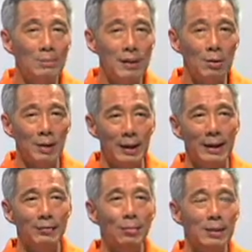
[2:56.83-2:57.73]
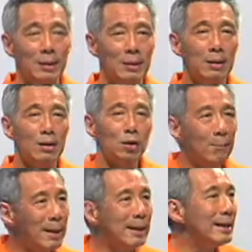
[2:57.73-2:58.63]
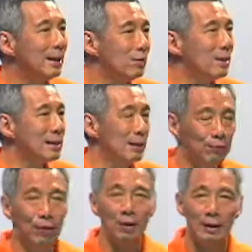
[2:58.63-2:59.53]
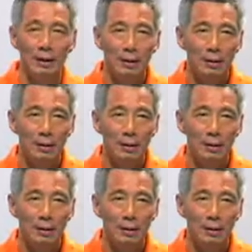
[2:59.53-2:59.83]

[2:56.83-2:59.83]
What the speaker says: upset with the government. So many governments have fallen.